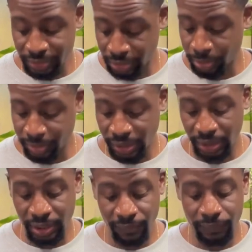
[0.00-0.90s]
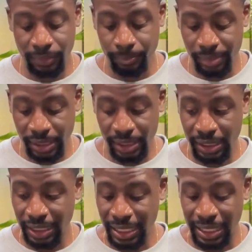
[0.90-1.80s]
is going to be it for
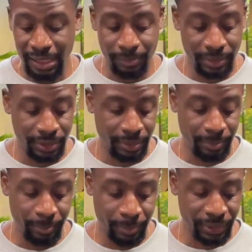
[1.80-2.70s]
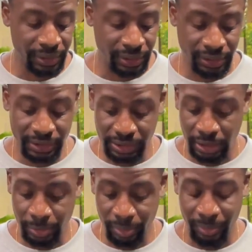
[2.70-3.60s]
me. I'm going to put these
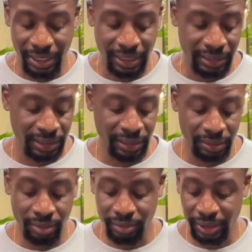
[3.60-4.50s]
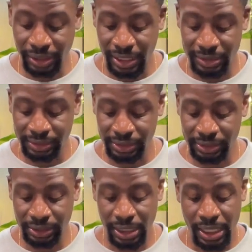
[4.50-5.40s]
up in my IKEA
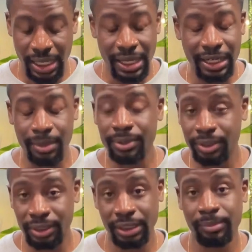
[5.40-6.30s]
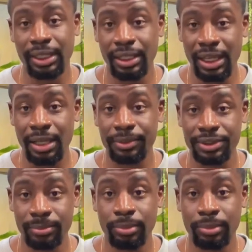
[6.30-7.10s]
greenhouses. And I'm going to go get me a nap because